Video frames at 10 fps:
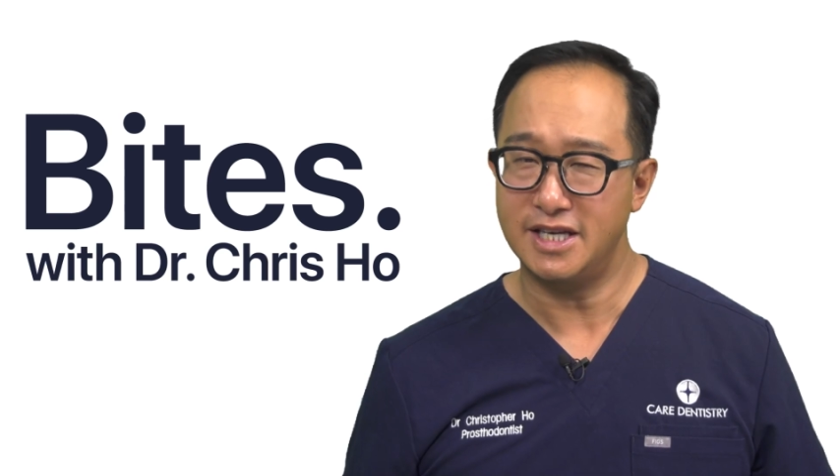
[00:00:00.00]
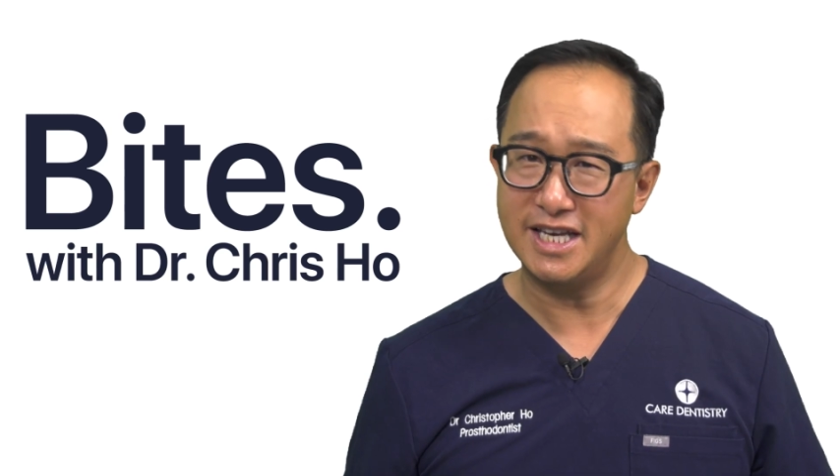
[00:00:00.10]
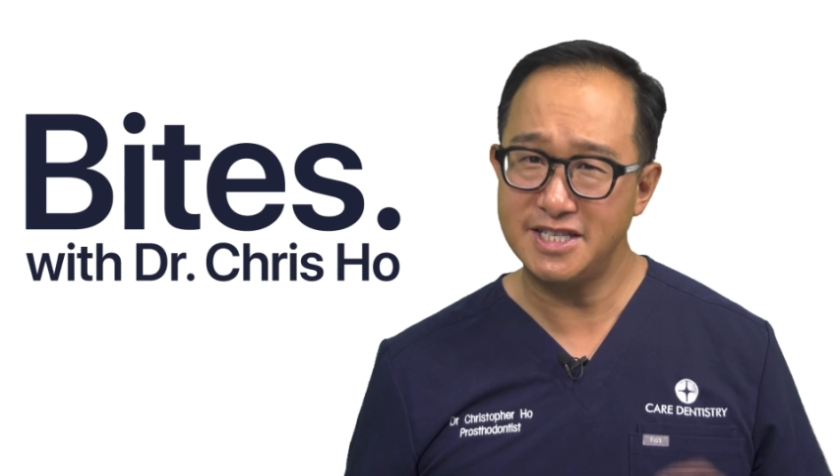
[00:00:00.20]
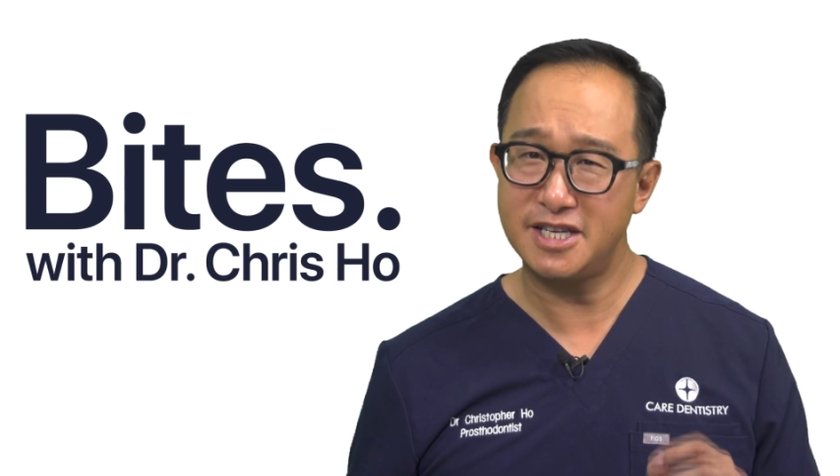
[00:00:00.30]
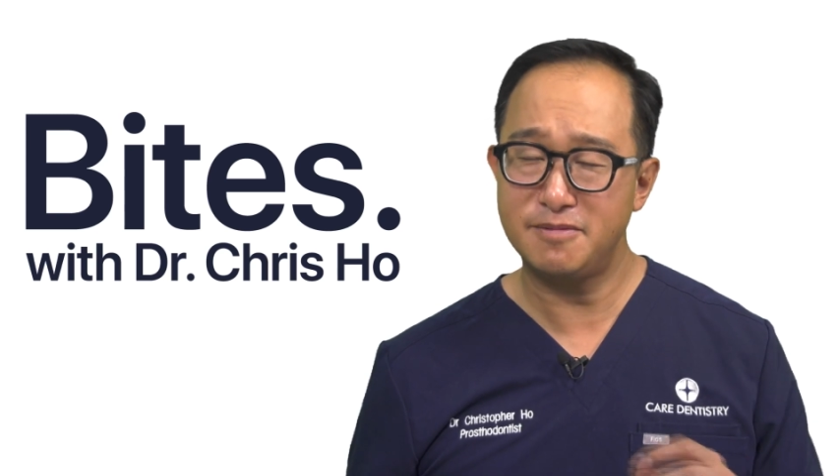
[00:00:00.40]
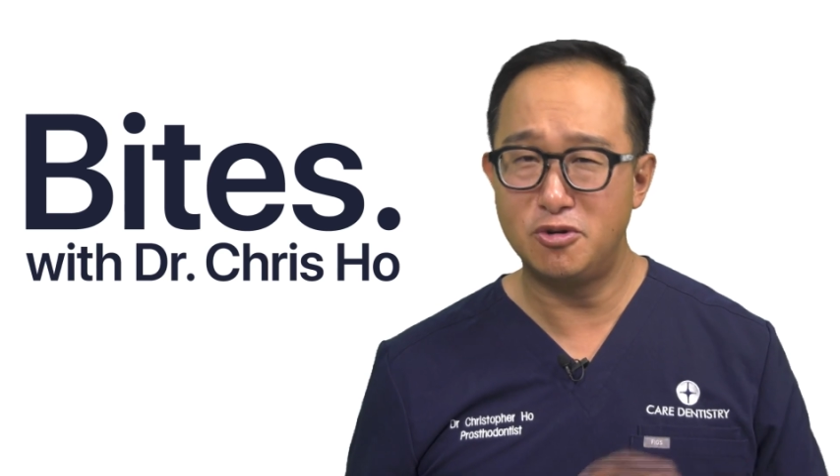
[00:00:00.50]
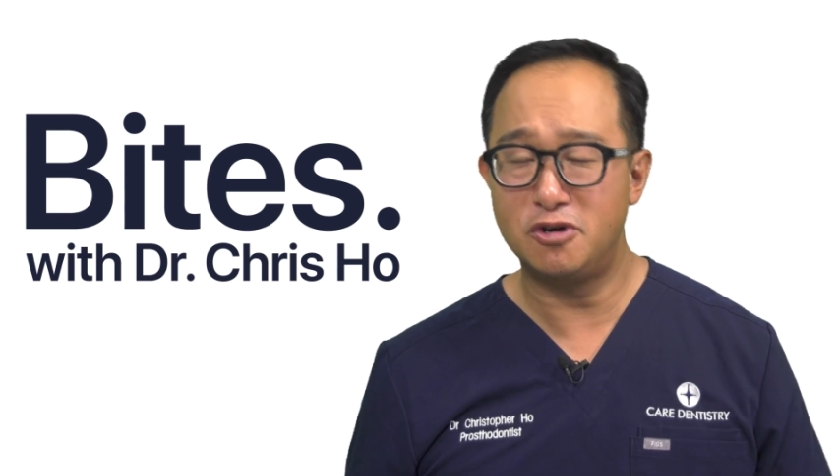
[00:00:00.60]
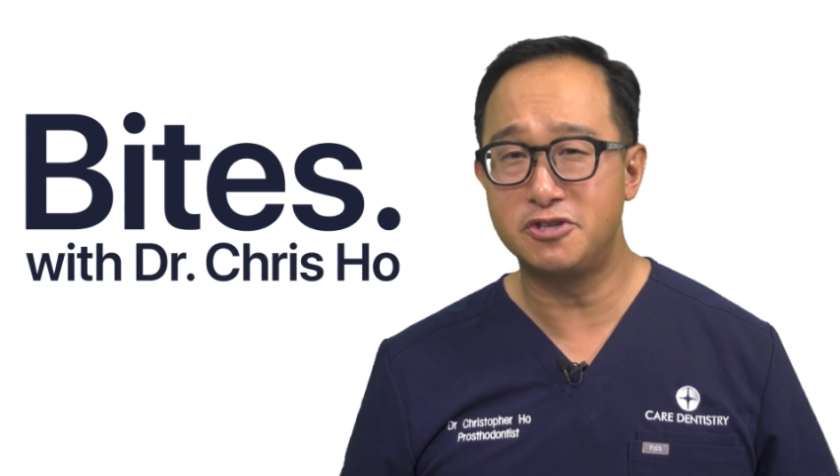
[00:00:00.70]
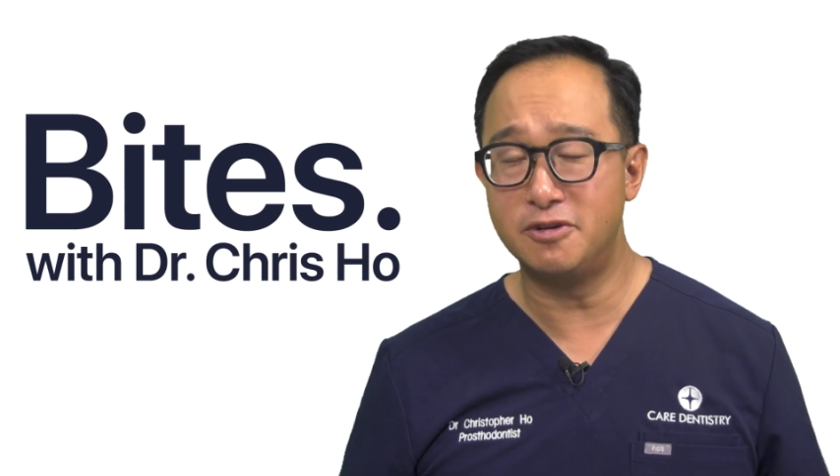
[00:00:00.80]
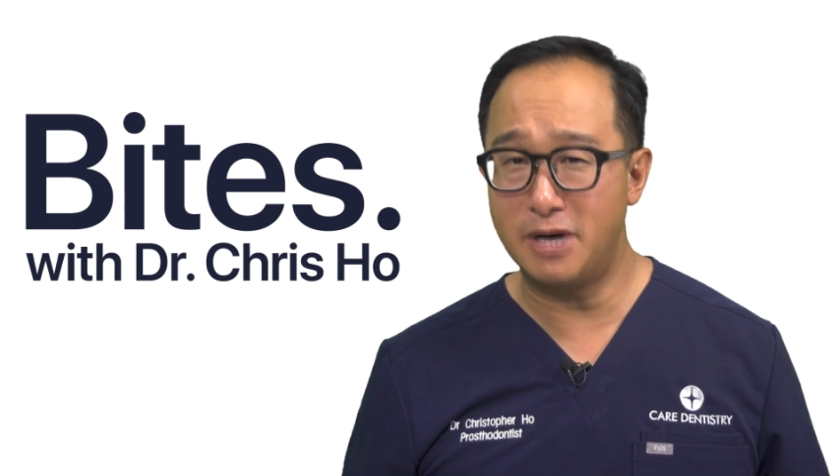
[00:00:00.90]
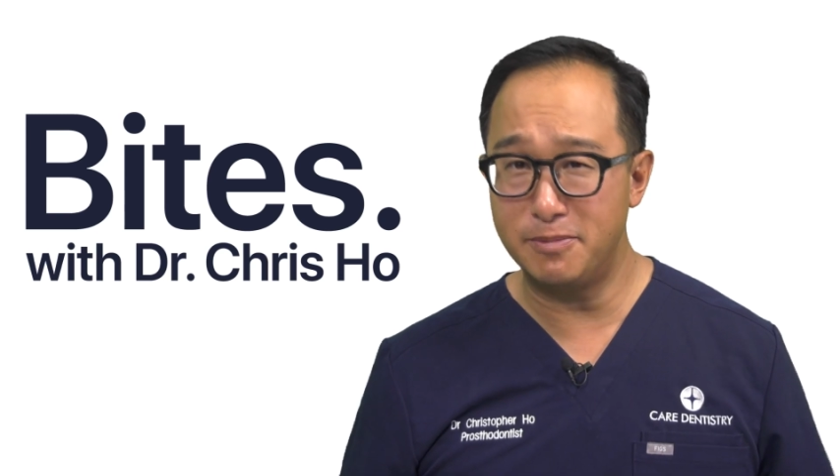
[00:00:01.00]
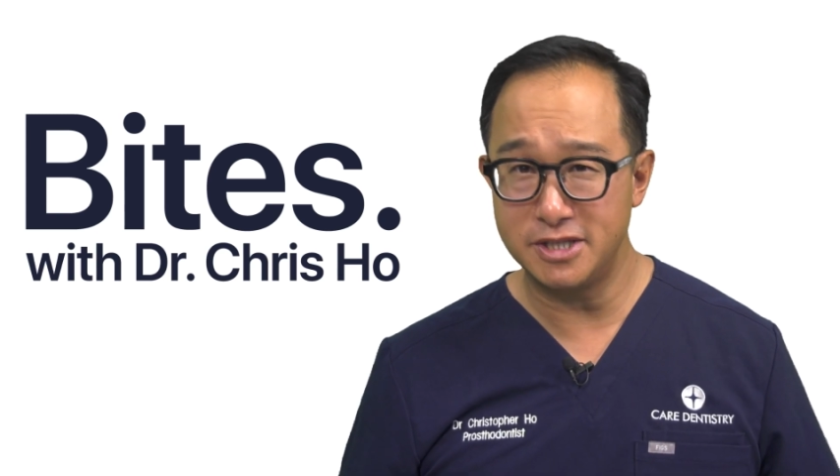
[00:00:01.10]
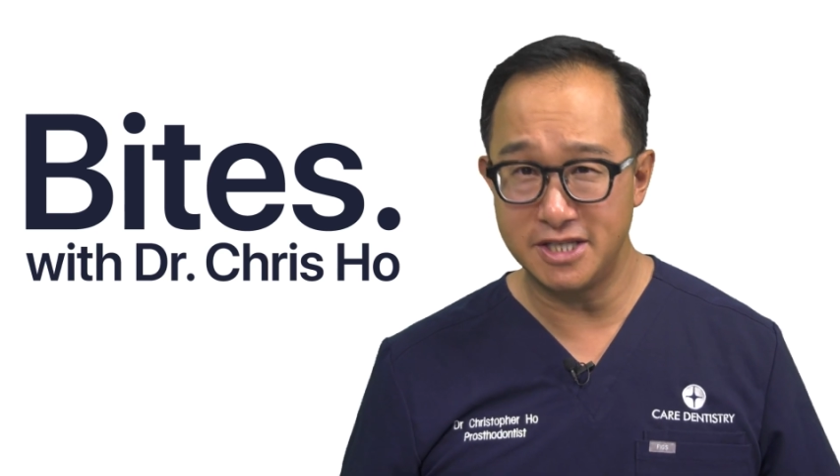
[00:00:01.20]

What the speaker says: Is there more to abutment